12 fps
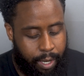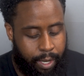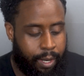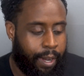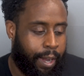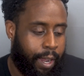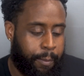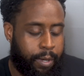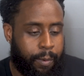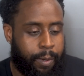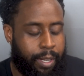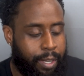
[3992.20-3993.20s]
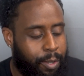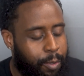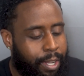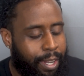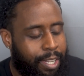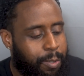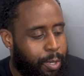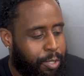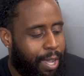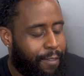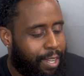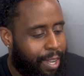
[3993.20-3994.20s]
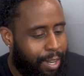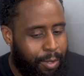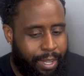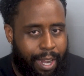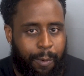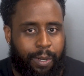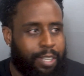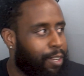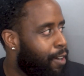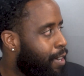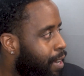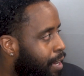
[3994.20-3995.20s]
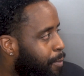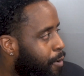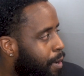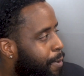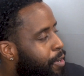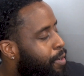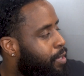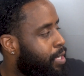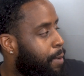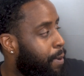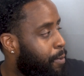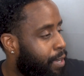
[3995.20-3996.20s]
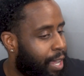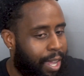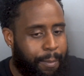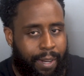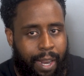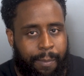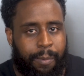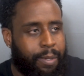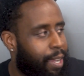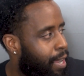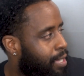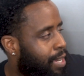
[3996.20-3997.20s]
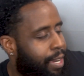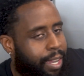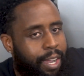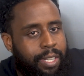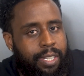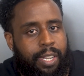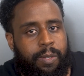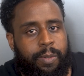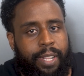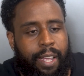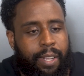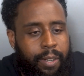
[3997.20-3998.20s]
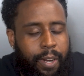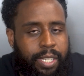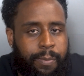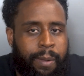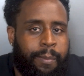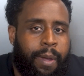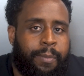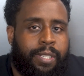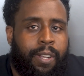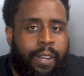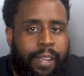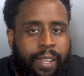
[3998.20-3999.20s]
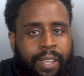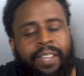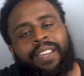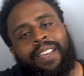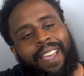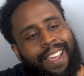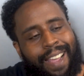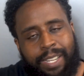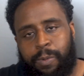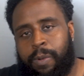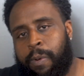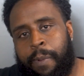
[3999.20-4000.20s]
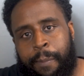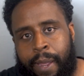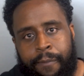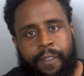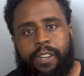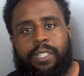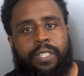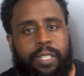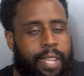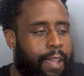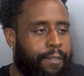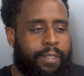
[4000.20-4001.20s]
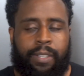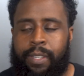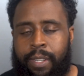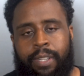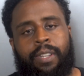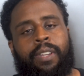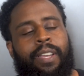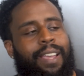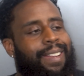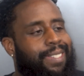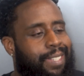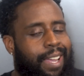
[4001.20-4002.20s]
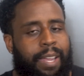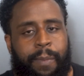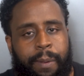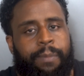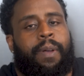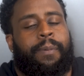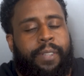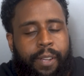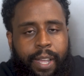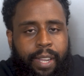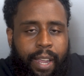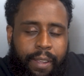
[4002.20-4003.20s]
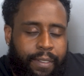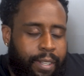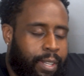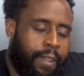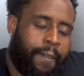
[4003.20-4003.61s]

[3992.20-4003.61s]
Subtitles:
and they're not able to really, because once you have a kid, you can't really learn it anymore. I mean, some people can, but a lot of people can't. There's a lot of chaos that comes with that. Crazy baby mamas and all that. And that's really one of my main fears is just have a insane baby mama. Yo, I can't even.